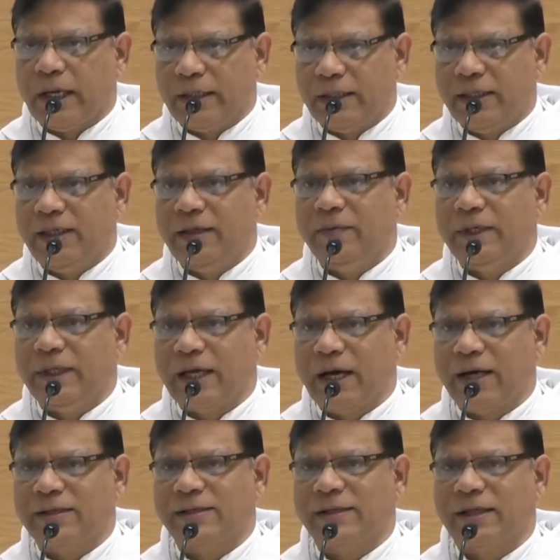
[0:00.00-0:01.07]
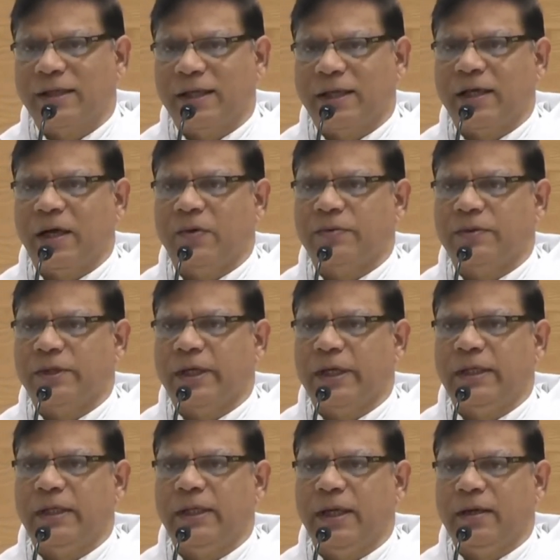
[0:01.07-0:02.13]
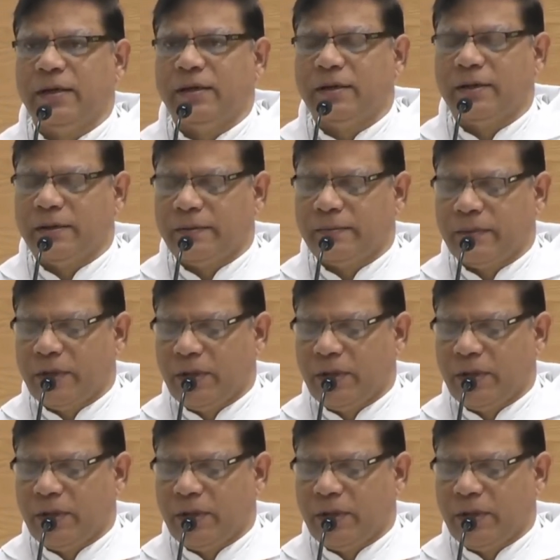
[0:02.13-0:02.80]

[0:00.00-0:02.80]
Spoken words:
And He will ask an account at the end.